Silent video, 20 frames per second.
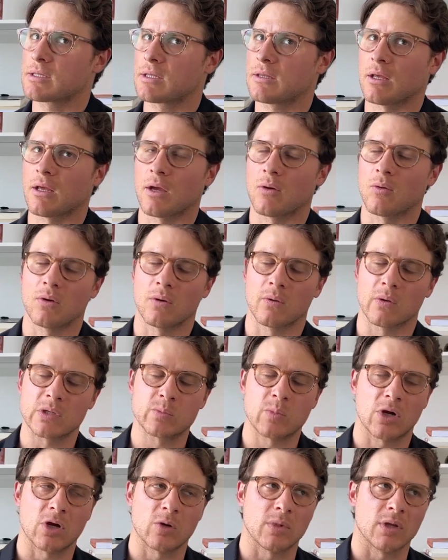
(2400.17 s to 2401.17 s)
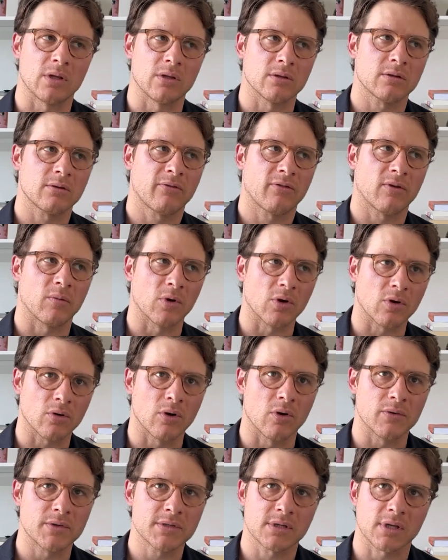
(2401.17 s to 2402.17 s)
thing I want to experiment from a
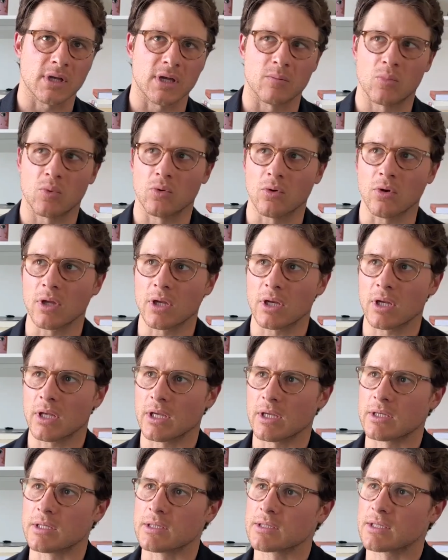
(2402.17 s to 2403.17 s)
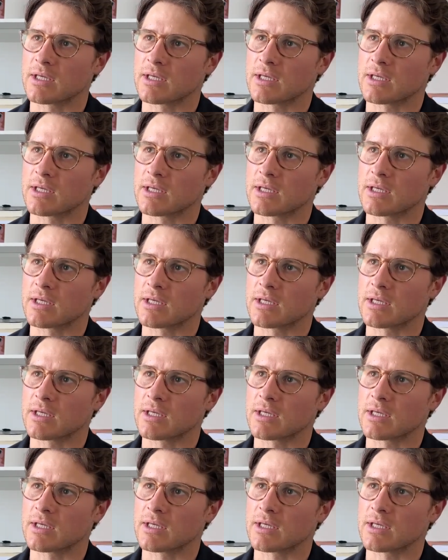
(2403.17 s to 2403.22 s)
growth standpoint is